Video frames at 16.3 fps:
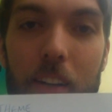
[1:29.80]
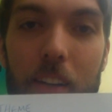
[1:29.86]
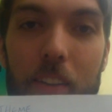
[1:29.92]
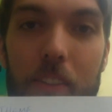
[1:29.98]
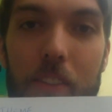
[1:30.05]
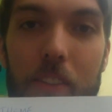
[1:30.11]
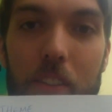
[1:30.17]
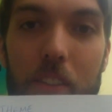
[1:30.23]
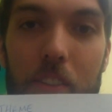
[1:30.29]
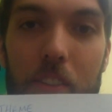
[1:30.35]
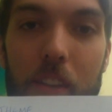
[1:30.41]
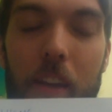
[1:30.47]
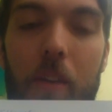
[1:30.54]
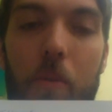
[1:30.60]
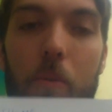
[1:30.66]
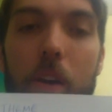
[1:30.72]
So the
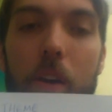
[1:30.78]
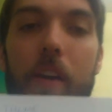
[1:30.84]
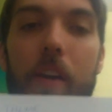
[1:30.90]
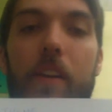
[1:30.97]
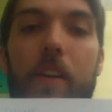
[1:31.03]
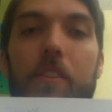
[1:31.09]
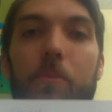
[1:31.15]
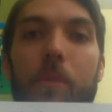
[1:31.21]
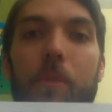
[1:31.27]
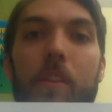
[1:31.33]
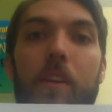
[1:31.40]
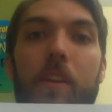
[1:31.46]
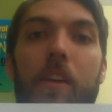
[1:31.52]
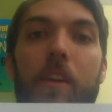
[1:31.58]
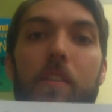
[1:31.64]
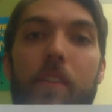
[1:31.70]
second way is with
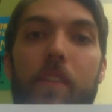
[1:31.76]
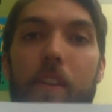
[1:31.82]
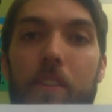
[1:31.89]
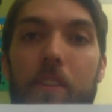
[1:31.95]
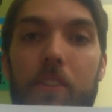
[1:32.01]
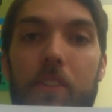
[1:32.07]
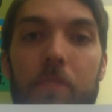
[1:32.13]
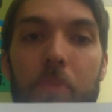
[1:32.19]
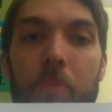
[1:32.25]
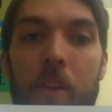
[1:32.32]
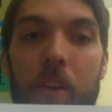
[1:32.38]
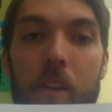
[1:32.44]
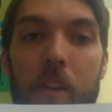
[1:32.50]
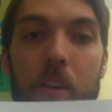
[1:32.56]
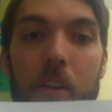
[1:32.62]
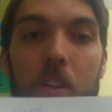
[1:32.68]
key events.
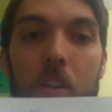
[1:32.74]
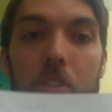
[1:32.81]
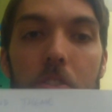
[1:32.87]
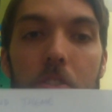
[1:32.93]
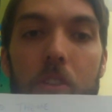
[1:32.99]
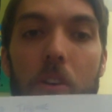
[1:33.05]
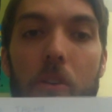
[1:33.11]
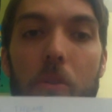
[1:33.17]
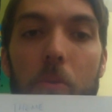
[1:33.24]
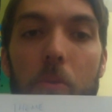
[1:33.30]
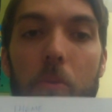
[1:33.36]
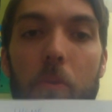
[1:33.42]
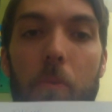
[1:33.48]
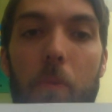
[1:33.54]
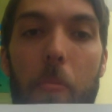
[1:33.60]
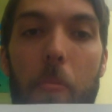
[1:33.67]
So
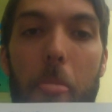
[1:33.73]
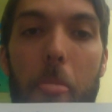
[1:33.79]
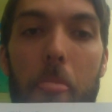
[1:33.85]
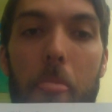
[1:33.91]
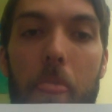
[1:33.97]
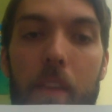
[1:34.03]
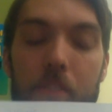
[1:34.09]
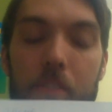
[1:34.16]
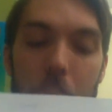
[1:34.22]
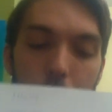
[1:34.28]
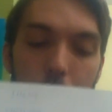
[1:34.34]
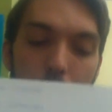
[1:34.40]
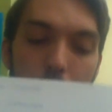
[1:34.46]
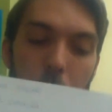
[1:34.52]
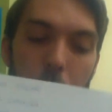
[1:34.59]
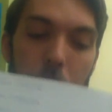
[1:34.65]
this is
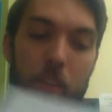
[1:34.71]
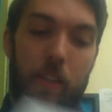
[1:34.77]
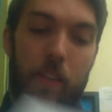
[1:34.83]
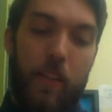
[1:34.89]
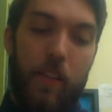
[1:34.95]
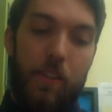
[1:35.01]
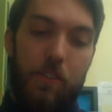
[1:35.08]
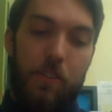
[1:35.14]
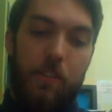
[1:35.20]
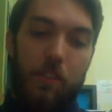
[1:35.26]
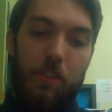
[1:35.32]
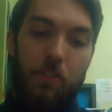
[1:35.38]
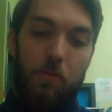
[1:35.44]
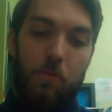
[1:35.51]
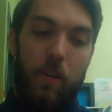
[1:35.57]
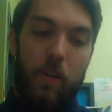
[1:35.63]
probably the
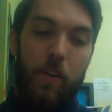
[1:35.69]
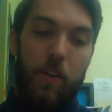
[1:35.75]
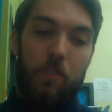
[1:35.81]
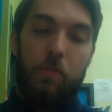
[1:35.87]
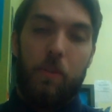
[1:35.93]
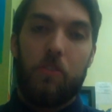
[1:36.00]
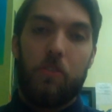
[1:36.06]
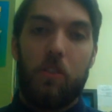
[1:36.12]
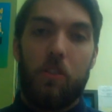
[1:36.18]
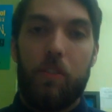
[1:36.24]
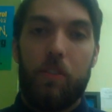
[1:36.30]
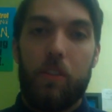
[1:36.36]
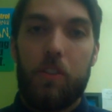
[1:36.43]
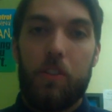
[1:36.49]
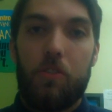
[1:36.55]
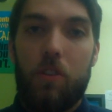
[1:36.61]
easiest way, especially if
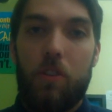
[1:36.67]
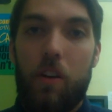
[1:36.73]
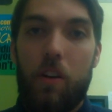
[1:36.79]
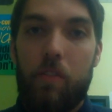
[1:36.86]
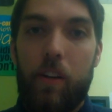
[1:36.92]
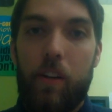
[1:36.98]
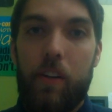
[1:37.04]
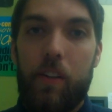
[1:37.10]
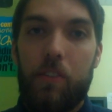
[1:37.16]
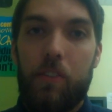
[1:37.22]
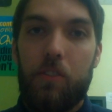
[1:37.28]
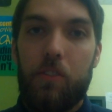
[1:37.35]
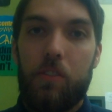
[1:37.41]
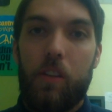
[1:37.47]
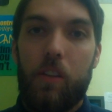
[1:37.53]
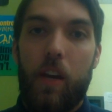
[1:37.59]
you're a strong reader,
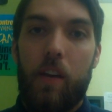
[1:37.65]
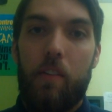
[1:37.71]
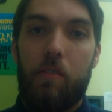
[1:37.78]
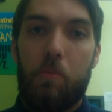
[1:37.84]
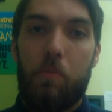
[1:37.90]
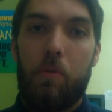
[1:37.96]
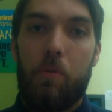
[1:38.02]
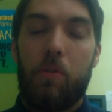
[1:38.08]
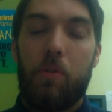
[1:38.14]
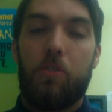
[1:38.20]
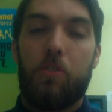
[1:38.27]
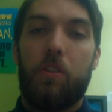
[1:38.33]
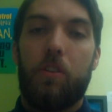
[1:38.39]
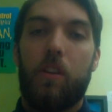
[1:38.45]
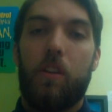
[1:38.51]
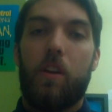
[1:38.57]
just to kind of
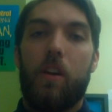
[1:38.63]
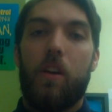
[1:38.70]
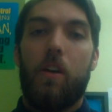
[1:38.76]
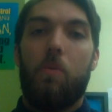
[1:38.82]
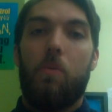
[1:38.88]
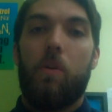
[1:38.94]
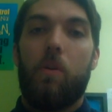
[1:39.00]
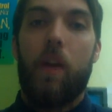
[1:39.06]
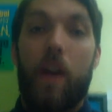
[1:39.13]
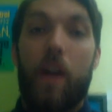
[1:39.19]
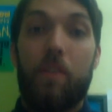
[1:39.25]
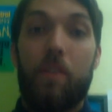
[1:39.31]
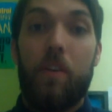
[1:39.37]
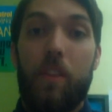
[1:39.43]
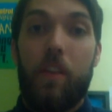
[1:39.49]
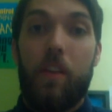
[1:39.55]
approach it, where
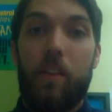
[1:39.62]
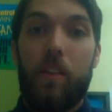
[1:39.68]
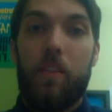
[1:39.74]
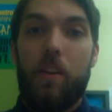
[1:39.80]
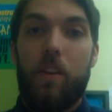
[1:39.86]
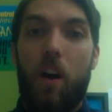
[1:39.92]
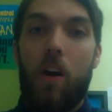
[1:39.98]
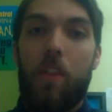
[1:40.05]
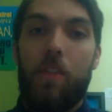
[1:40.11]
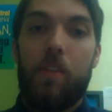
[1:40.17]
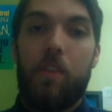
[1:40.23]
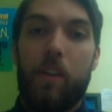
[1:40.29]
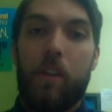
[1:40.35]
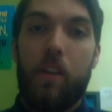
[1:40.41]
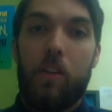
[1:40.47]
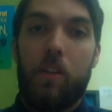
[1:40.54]
everything that the author
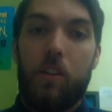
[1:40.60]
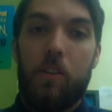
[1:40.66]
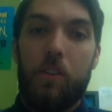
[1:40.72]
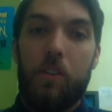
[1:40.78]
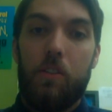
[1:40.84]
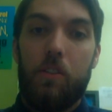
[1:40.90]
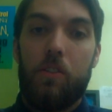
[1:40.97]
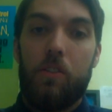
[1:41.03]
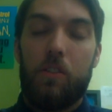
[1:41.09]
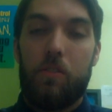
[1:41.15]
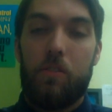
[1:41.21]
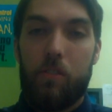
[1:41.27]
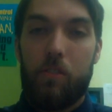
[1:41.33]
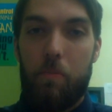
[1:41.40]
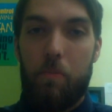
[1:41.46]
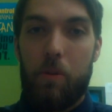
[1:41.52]
includes is
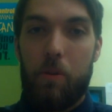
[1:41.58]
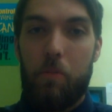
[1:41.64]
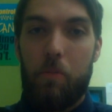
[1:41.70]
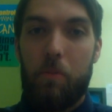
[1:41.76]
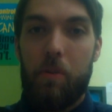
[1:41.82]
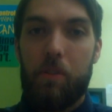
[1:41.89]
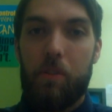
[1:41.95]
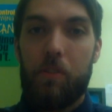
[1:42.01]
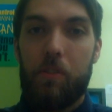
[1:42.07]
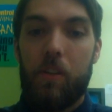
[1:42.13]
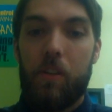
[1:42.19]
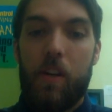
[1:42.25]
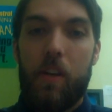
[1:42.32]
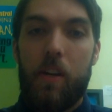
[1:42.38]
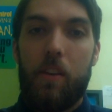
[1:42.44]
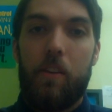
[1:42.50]
for a purpose.
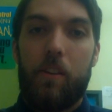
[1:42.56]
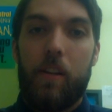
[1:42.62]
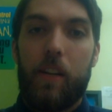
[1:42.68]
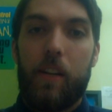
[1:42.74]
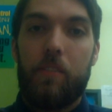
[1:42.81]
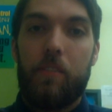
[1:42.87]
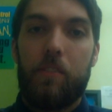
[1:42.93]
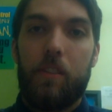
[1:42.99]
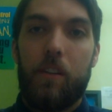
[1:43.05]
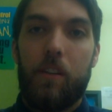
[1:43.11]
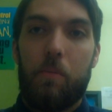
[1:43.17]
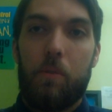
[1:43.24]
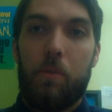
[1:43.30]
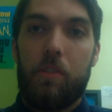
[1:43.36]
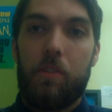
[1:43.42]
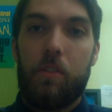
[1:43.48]
They're not just going
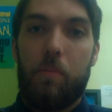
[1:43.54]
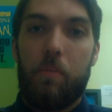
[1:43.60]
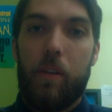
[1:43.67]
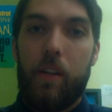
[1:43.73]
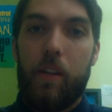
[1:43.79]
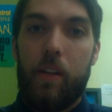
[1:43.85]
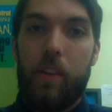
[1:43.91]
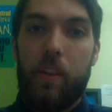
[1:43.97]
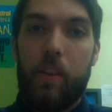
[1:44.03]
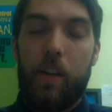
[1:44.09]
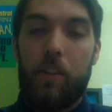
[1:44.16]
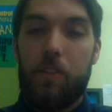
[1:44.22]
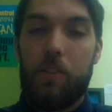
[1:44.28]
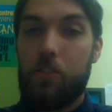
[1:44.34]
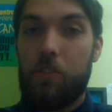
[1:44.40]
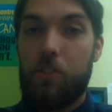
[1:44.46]
to put something in
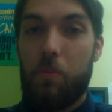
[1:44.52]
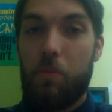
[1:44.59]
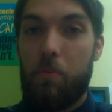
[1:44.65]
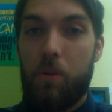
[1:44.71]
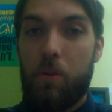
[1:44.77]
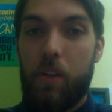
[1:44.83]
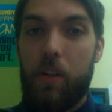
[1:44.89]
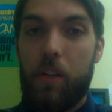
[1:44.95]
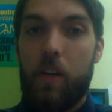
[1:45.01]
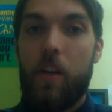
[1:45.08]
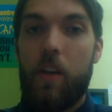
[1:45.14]
there just to put it.